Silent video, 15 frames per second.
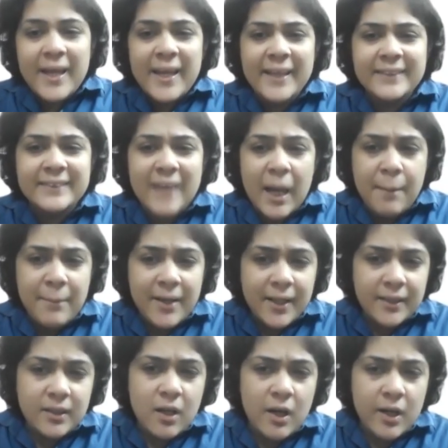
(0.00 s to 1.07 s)

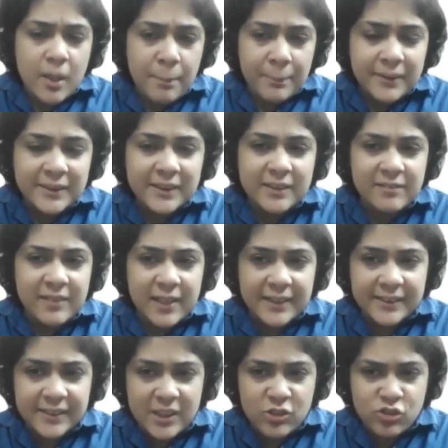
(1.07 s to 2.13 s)
Examining the Harappan
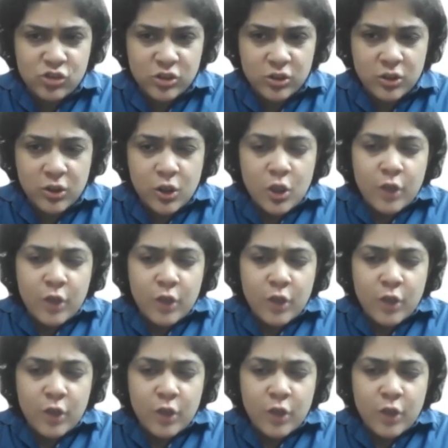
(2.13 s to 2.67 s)
civilization,